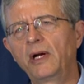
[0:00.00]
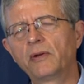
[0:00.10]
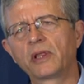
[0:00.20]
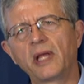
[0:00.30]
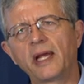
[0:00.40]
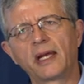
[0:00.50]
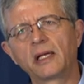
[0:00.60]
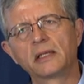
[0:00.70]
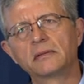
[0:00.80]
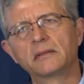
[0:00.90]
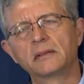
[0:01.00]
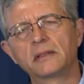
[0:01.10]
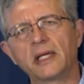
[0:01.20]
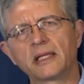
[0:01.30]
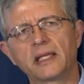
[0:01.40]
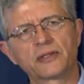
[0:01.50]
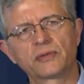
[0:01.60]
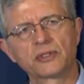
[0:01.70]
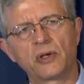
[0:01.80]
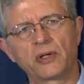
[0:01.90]
don't think that this
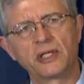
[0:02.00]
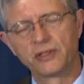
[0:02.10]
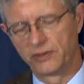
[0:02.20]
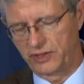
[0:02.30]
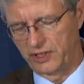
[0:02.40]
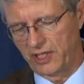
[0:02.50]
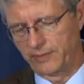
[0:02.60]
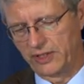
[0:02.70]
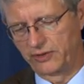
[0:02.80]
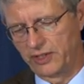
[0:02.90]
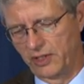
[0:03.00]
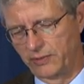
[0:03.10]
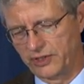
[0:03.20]
was only due to WTO